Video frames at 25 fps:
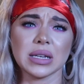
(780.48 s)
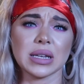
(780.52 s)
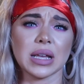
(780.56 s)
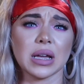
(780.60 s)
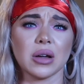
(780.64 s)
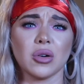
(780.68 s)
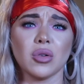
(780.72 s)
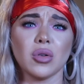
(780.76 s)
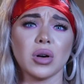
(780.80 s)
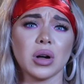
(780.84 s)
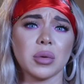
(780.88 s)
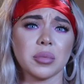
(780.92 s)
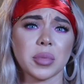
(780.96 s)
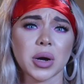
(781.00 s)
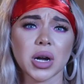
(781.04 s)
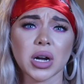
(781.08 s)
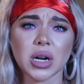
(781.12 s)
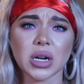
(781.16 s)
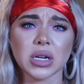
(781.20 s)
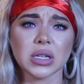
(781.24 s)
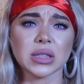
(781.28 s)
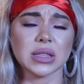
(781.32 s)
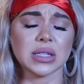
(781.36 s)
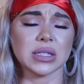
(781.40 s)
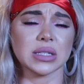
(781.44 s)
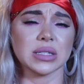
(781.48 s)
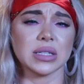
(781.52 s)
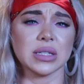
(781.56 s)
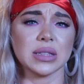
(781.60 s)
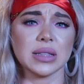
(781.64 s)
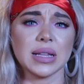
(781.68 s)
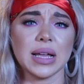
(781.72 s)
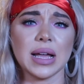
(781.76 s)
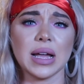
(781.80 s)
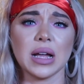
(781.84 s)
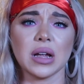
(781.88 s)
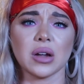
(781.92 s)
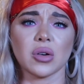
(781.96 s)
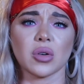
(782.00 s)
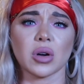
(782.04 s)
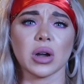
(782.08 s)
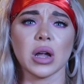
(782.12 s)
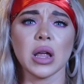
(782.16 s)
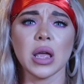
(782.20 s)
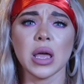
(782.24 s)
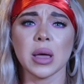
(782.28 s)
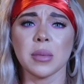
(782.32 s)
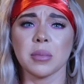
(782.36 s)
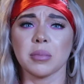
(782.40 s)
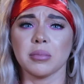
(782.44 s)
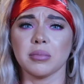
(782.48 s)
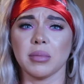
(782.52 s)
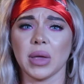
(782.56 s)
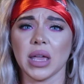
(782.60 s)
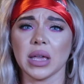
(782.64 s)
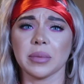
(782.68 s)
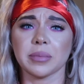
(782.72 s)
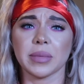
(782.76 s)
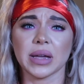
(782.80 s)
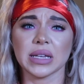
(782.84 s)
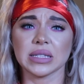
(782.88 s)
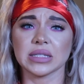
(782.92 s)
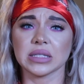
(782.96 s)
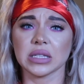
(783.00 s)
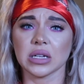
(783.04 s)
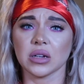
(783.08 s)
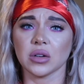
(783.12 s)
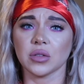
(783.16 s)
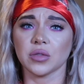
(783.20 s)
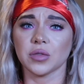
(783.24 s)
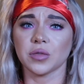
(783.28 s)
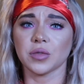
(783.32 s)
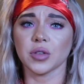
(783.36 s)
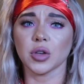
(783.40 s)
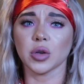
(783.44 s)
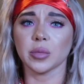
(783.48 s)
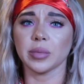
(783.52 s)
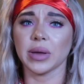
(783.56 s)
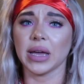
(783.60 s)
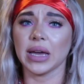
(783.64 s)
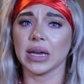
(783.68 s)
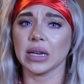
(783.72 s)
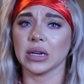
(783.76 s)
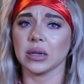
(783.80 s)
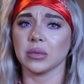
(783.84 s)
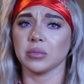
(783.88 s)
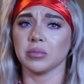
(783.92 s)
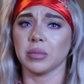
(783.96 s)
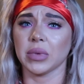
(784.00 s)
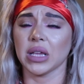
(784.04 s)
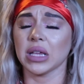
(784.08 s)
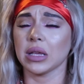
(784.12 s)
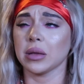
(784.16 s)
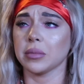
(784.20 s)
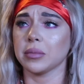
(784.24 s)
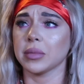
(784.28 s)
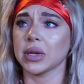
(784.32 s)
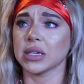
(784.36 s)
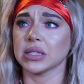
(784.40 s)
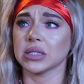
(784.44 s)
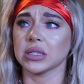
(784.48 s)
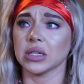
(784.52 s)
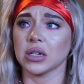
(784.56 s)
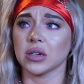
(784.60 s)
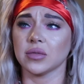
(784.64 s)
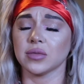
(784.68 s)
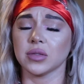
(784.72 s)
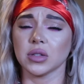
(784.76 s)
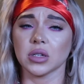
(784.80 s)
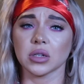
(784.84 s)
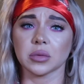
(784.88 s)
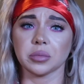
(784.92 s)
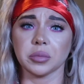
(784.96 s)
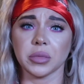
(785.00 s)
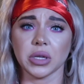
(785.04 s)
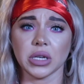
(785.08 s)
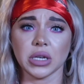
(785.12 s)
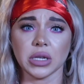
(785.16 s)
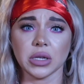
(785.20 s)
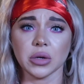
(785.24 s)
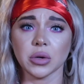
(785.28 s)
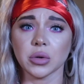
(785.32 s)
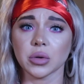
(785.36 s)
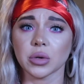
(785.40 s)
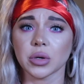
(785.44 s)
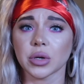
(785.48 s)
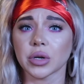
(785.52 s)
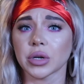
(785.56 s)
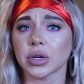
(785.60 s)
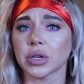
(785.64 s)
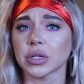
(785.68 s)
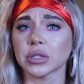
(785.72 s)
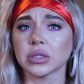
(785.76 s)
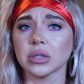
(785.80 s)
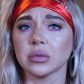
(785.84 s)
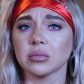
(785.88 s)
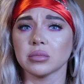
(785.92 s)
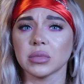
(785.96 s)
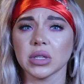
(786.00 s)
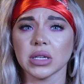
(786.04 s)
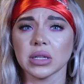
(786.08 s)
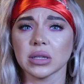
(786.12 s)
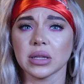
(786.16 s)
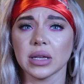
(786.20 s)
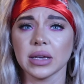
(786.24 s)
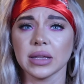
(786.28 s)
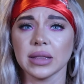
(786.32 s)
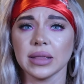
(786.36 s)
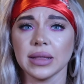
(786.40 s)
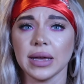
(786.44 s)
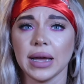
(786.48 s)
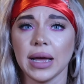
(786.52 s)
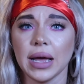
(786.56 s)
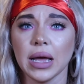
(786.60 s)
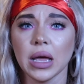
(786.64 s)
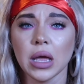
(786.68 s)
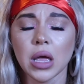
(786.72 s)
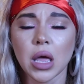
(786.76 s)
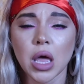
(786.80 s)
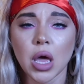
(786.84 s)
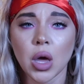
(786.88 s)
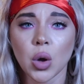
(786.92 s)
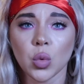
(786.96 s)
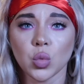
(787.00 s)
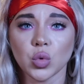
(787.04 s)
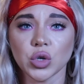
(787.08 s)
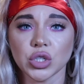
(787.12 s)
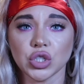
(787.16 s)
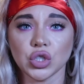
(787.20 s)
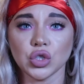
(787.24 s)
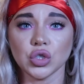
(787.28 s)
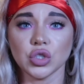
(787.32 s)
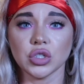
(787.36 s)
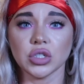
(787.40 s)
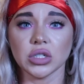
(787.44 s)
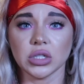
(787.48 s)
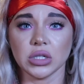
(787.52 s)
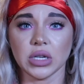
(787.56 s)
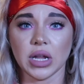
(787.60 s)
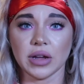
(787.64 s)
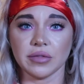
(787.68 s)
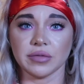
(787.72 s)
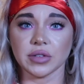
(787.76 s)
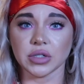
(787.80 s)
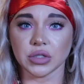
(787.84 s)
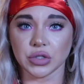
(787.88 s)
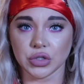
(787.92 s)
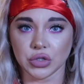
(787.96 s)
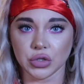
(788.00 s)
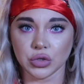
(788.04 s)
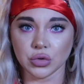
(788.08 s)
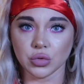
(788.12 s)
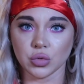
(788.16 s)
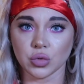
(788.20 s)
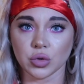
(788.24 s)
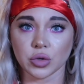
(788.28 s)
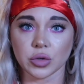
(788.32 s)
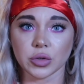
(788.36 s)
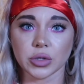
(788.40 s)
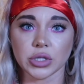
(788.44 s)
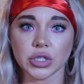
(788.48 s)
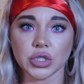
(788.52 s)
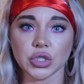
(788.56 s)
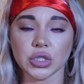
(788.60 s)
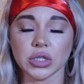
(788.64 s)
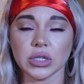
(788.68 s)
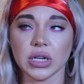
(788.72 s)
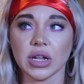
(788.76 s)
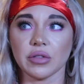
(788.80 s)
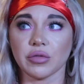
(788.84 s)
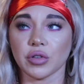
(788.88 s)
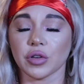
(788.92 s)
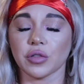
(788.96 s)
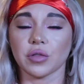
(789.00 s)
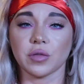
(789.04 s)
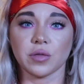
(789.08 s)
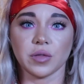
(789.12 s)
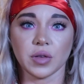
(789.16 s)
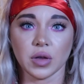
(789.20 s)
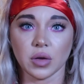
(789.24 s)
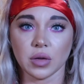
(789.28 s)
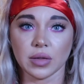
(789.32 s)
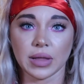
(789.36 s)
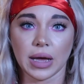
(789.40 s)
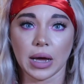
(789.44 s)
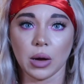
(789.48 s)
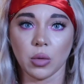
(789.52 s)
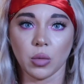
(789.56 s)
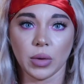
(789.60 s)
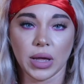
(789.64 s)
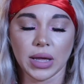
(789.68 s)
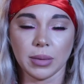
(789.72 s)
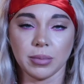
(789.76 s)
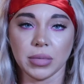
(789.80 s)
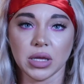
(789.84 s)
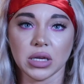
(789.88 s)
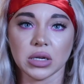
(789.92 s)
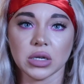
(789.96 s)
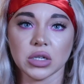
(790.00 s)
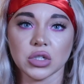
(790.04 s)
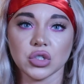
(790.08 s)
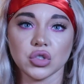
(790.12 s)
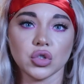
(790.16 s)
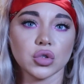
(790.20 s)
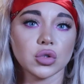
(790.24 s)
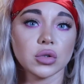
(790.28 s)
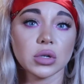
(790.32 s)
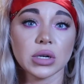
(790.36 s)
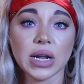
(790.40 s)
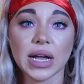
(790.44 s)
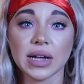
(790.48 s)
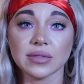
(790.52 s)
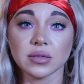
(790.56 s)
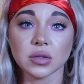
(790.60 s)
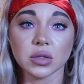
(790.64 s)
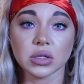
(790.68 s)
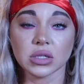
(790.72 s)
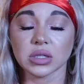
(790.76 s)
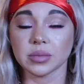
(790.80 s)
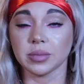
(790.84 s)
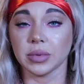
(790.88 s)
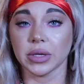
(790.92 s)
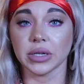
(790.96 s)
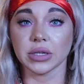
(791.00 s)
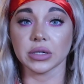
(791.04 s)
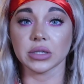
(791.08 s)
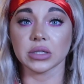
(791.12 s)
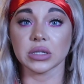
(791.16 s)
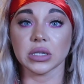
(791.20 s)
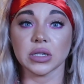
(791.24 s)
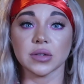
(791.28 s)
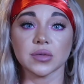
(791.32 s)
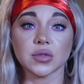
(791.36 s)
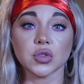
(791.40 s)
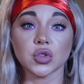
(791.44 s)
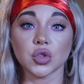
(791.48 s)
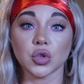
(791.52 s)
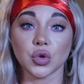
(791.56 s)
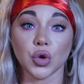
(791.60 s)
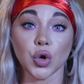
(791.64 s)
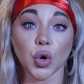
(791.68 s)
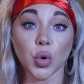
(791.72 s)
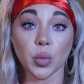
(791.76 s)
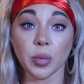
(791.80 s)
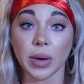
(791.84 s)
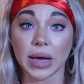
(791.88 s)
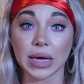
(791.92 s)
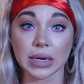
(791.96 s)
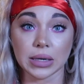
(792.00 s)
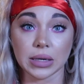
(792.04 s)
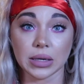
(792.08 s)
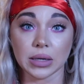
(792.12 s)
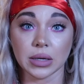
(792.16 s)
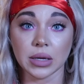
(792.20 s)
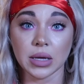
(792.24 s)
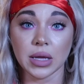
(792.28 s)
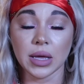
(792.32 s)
oh, I'm hurt, this and that, or make myself feel bad and making myself look mediocre or something like that, which you should never do, or you should never feel that way, because you don't have to explain yourself to nobody.